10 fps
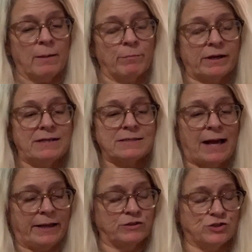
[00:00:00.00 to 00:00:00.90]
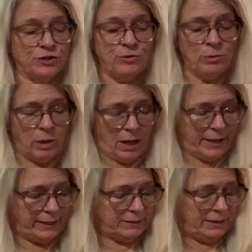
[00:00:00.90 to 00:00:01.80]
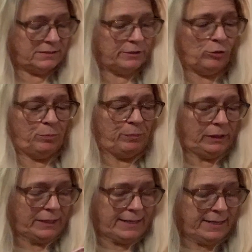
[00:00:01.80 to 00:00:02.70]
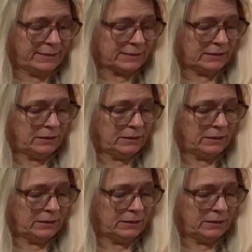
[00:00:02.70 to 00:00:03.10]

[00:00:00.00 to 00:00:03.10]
because I do like these little pleats,